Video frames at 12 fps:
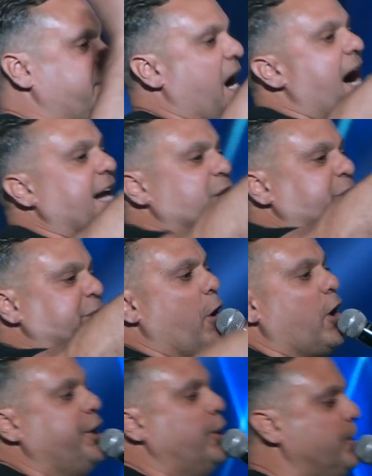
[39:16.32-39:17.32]
God is
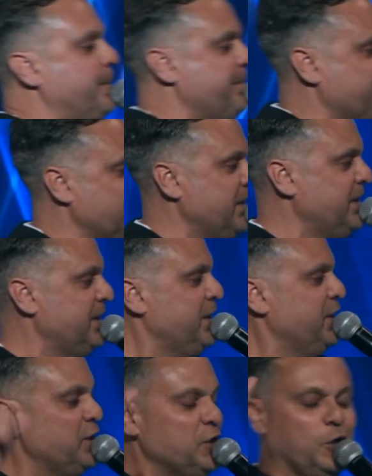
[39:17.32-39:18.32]
for you,
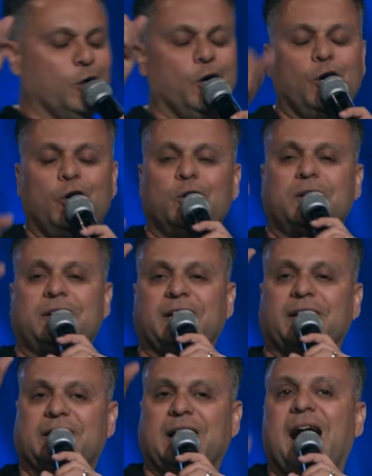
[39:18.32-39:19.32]
who
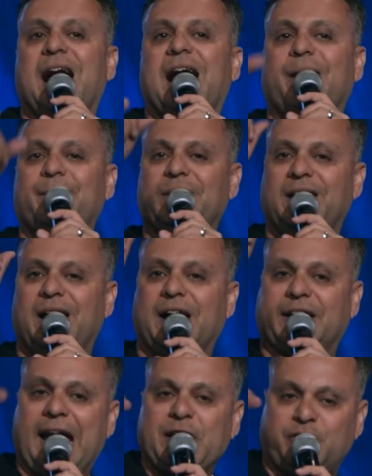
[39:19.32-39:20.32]
could come
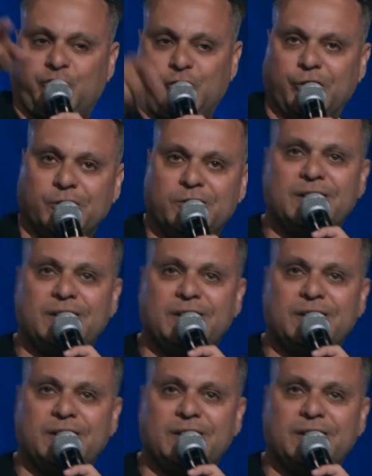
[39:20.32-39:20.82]
against you?